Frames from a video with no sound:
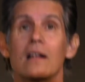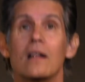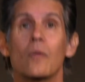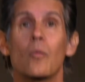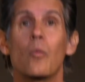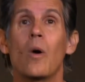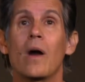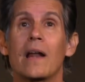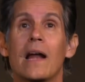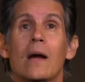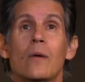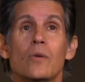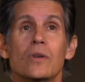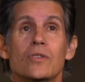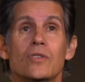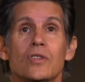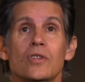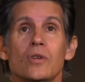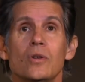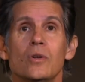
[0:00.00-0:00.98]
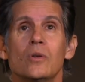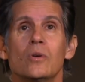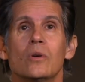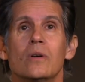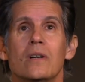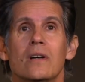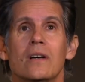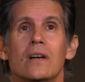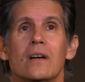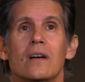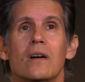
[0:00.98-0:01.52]
what I would do,
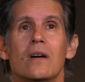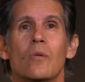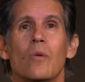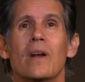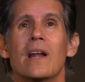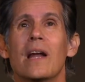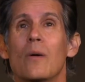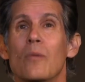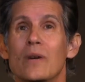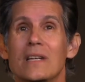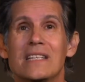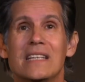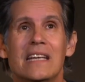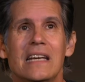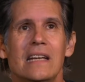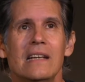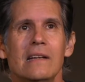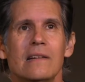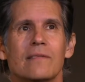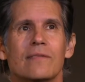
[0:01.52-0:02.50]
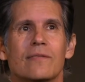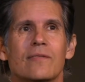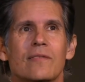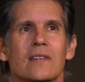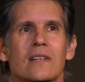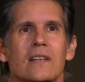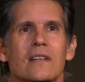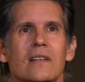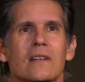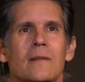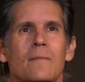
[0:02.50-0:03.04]
what I would give
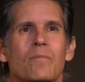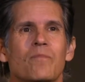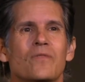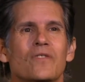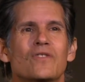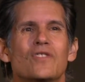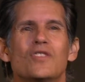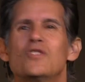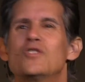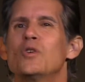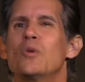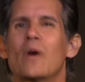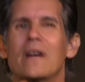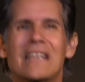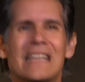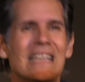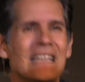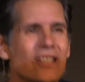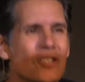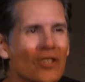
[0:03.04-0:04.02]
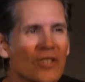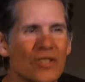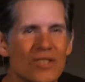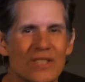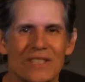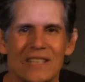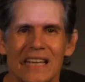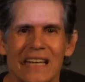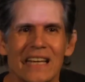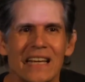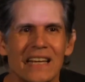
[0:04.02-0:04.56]
to do what he just
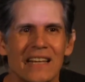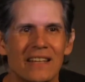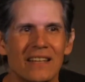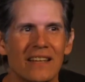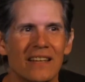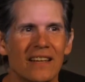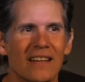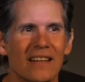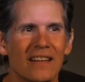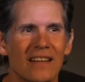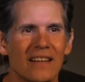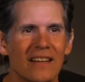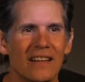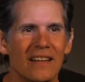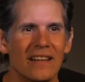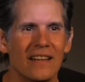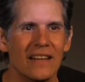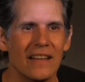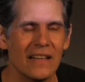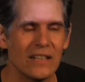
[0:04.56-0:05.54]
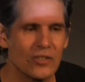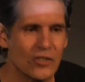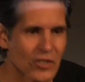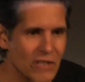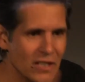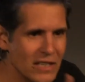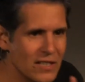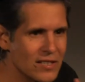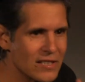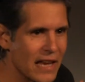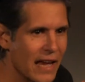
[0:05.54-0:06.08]
did. And she
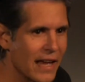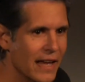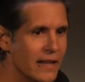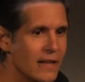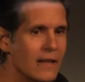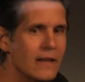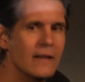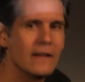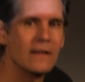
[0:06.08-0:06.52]
said,